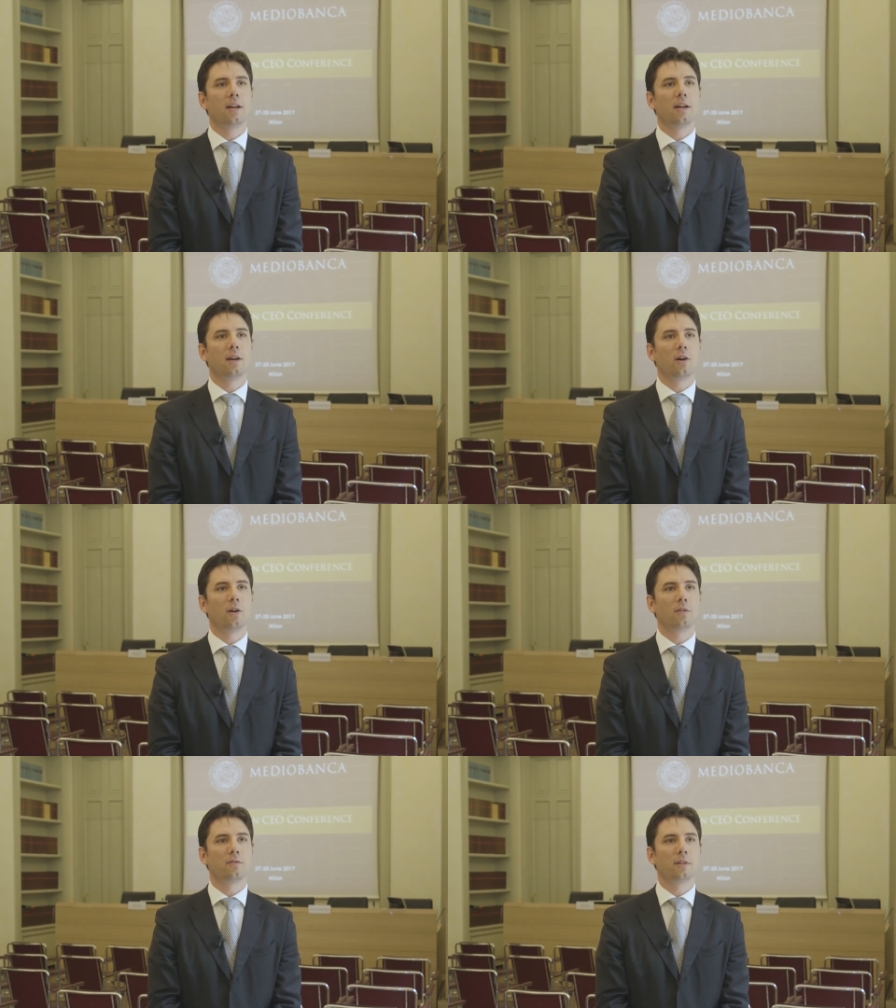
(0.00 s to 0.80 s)
uh,
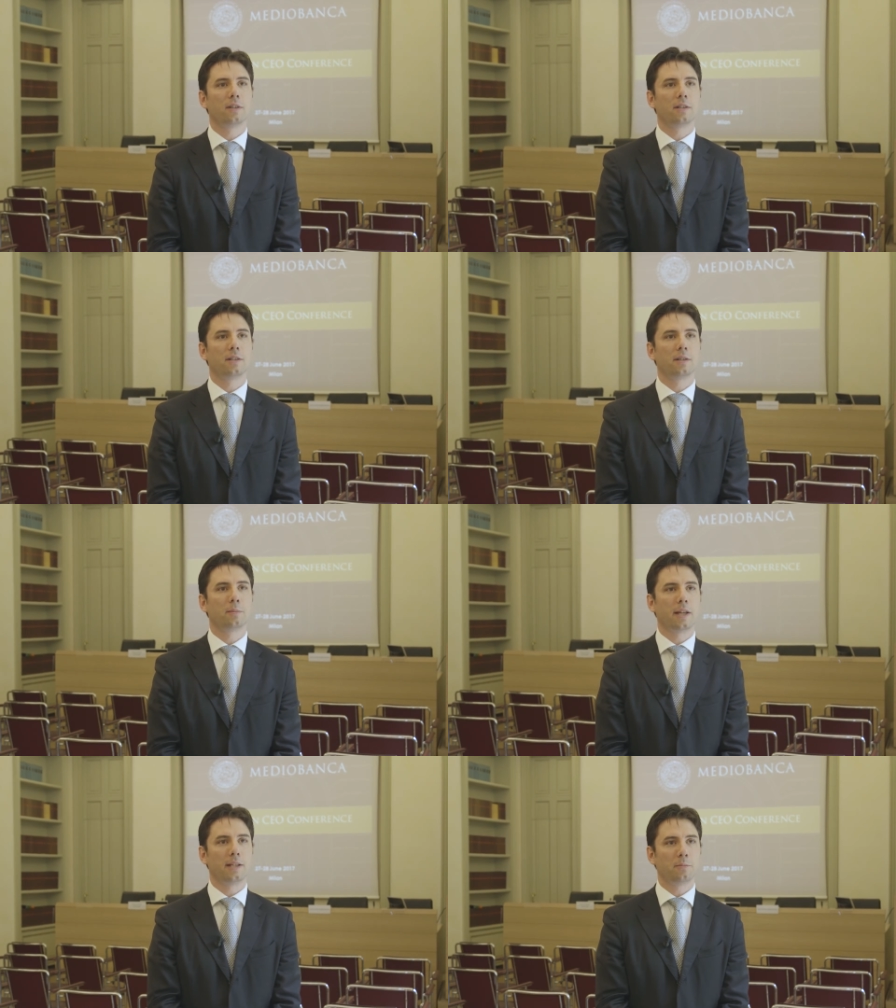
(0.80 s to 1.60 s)
of uh, the
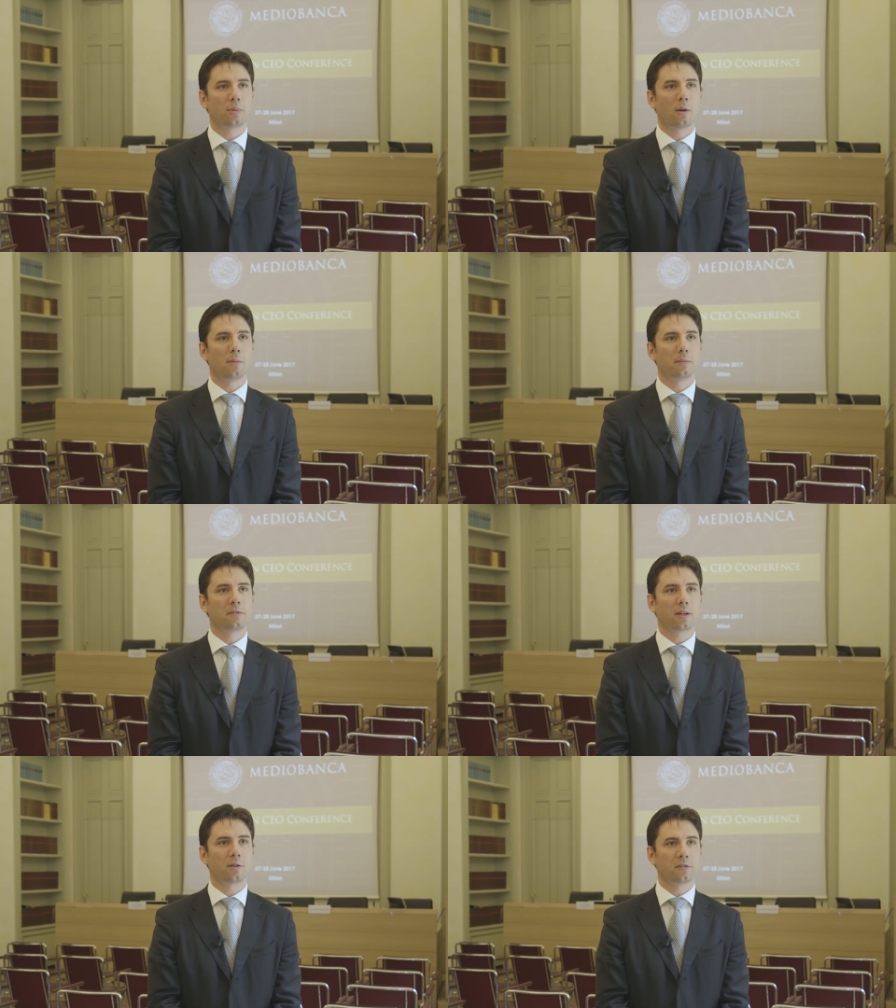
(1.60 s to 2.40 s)
pending
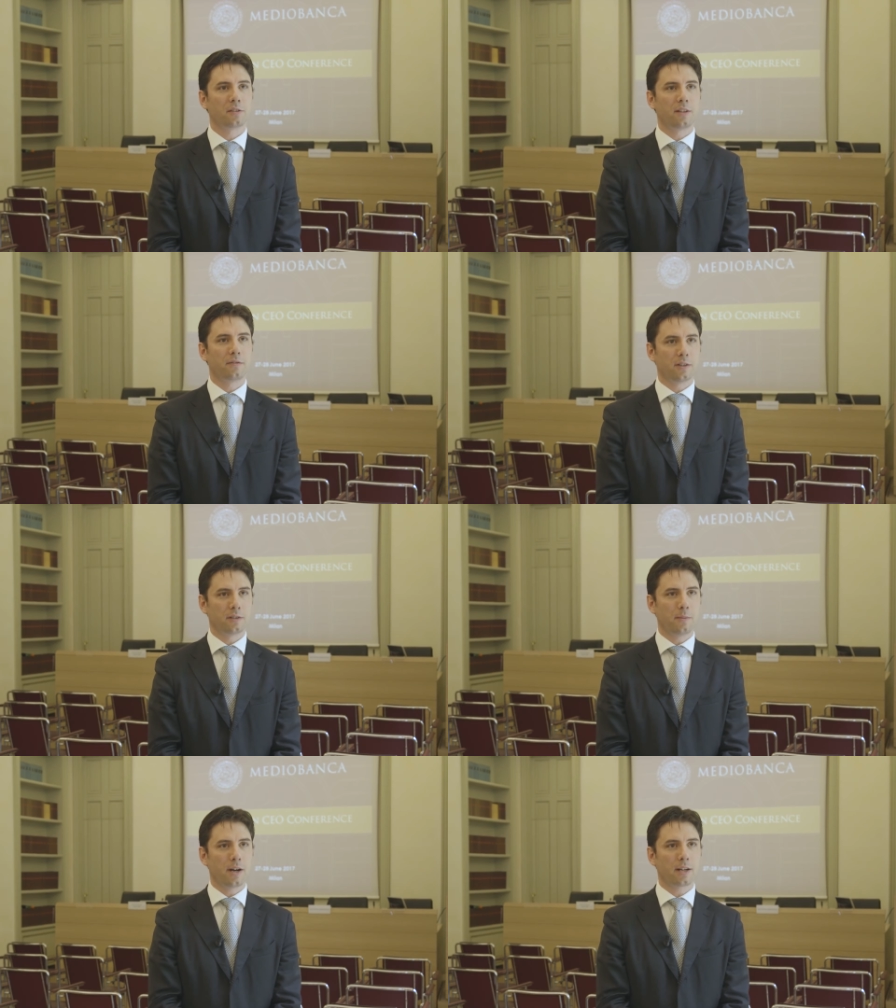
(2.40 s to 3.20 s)
problems across the
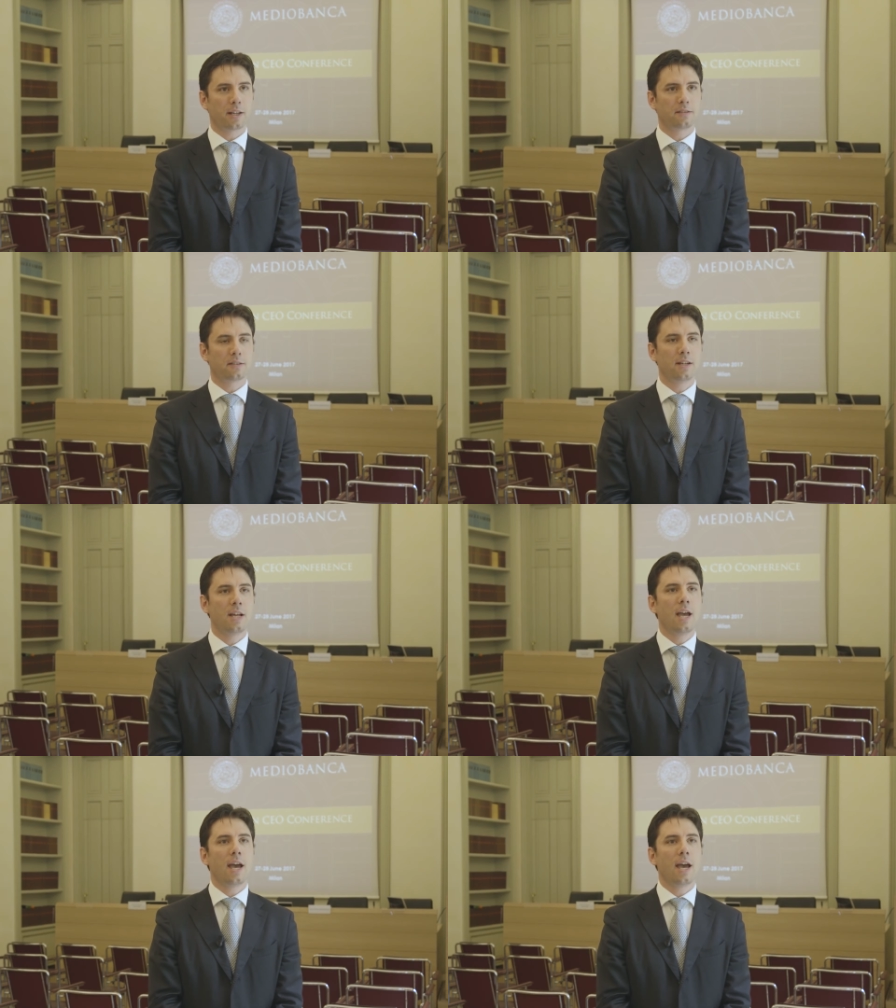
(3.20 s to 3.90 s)
different markets uh,